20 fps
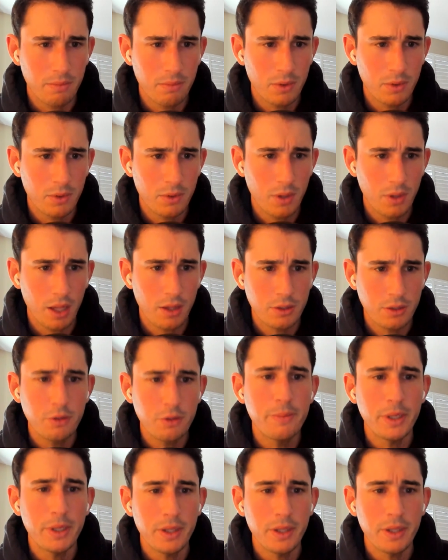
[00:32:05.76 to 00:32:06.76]
Uh, there's a
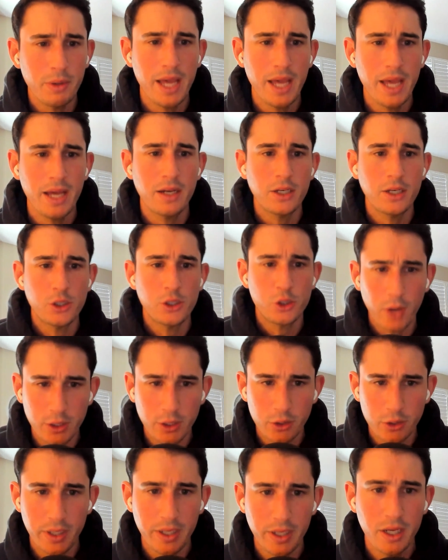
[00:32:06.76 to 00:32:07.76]
new bill that would hand
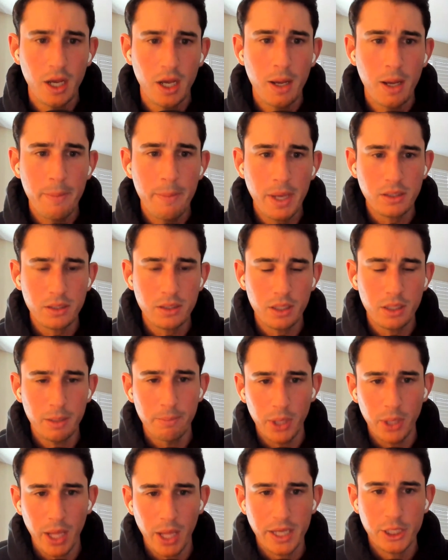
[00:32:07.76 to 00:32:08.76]
Treasury basically a
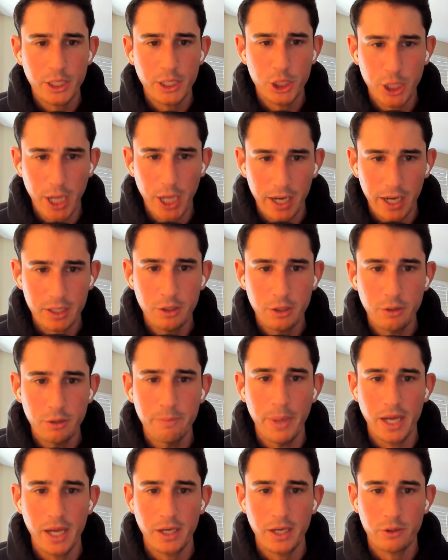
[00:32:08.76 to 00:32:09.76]
blank check to
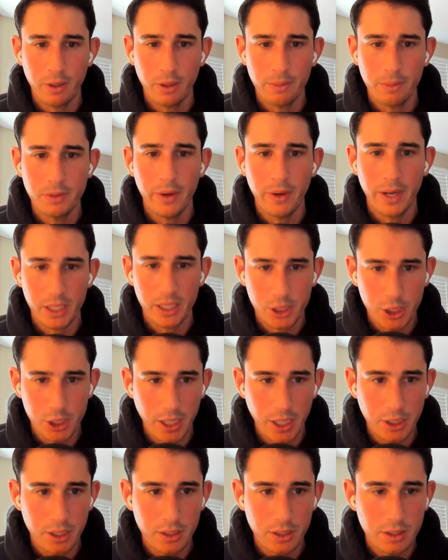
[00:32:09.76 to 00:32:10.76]
ban crypto at
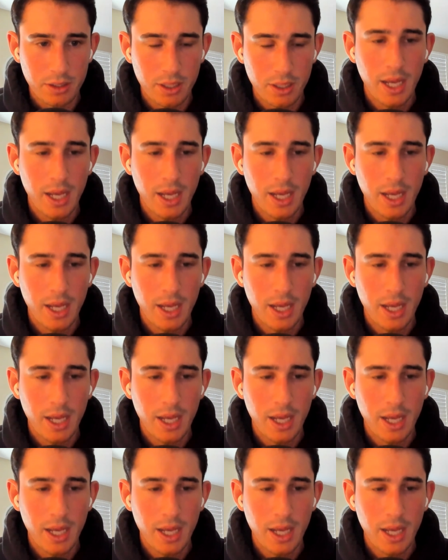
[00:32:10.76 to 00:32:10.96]
exchanges.